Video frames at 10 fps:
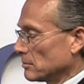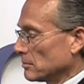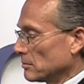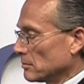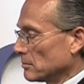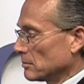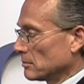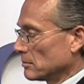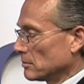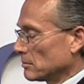
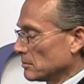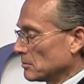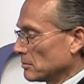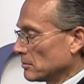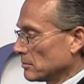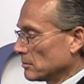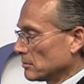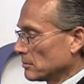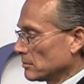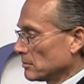
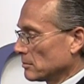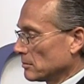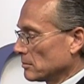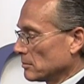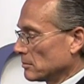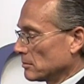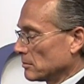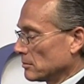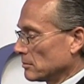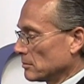
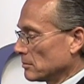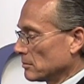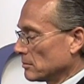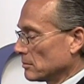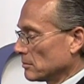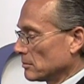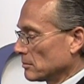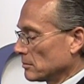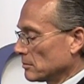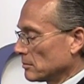
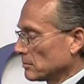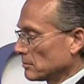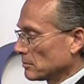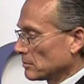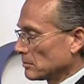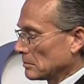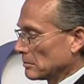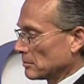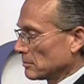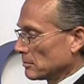
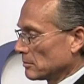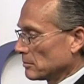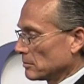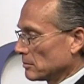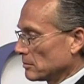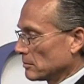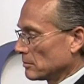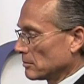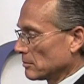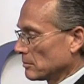
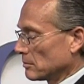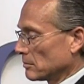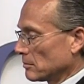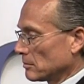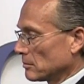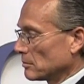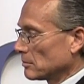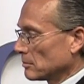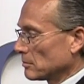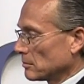
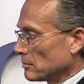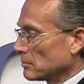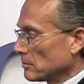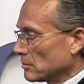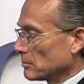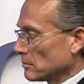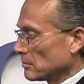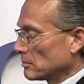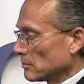No words are spoken by the person on screen.